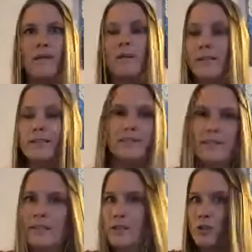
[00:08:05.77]
collecting
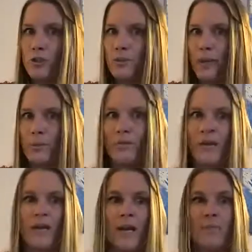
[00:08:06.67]
signatures type of
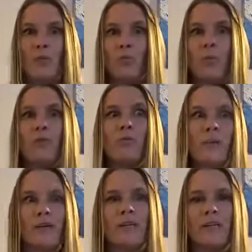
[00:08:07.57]
thing. I mean, we
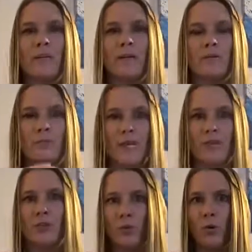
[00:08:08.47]
really
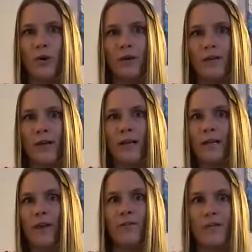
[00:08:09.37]
make sure
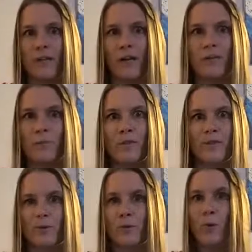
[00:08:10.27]
that every document
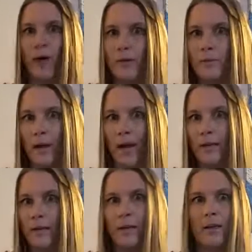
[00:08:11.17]
that's required
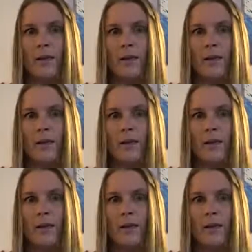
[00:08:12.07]
by,